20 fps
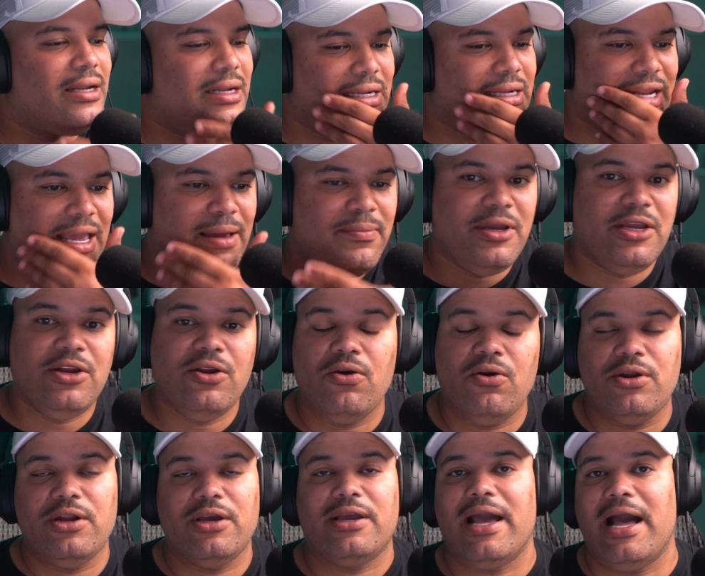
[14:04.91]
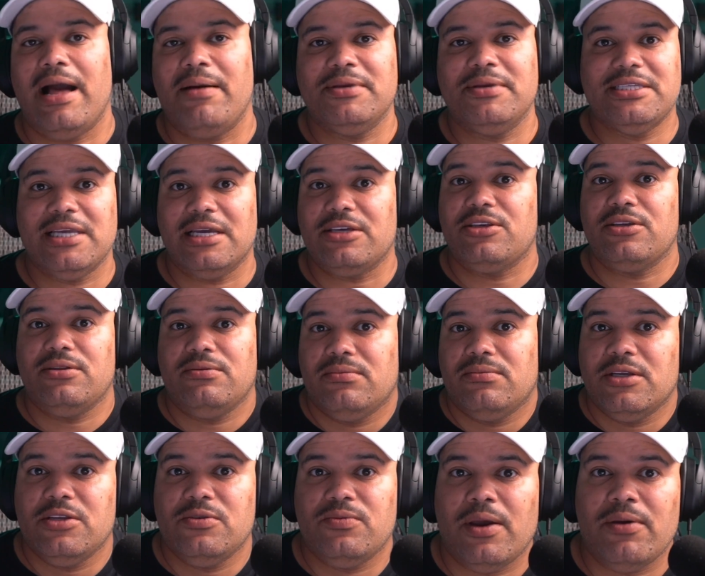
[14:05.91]
Let me know in the comment section.
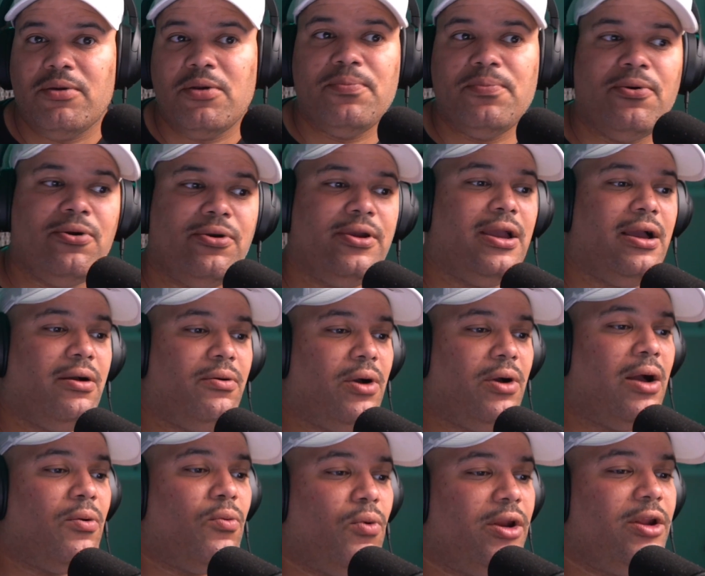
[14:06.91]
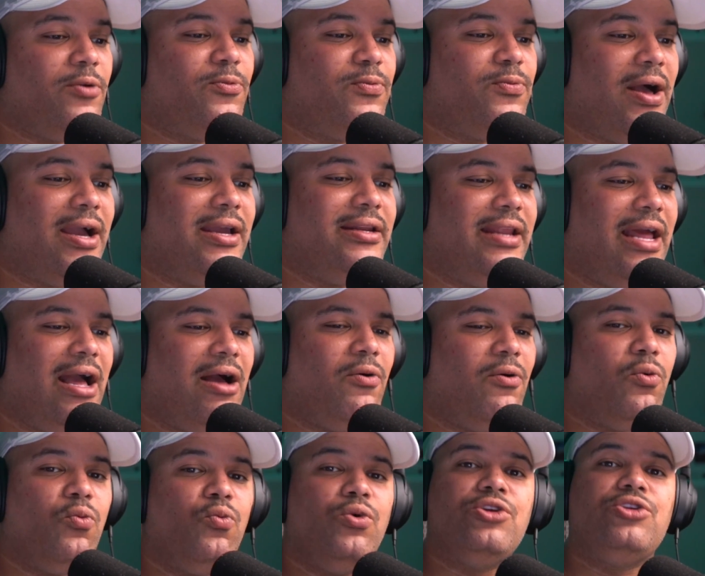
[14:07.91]
It's very important. I, I want to find out
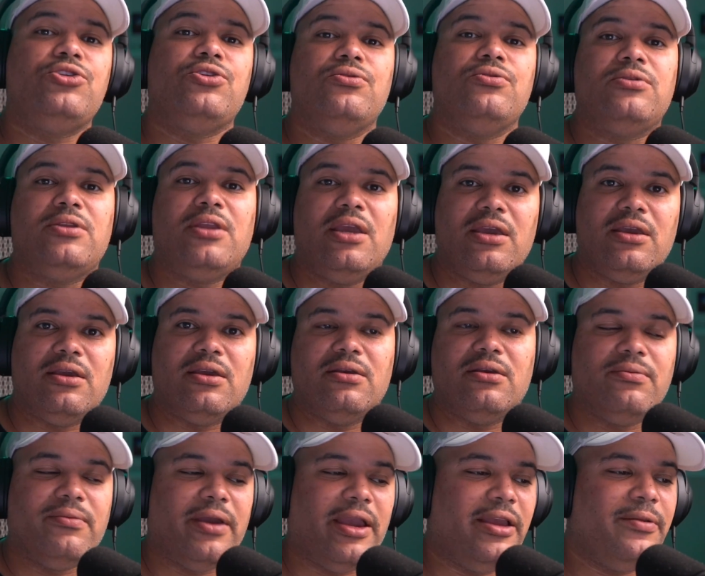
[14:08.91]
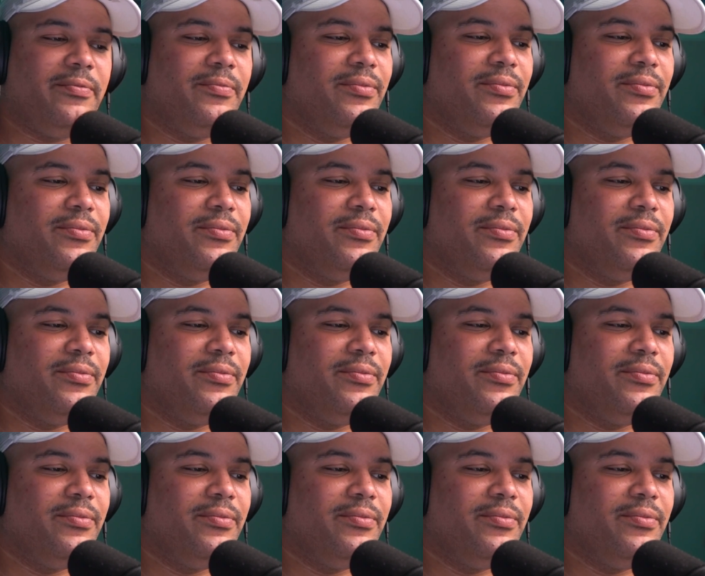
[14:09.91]
what you think, right?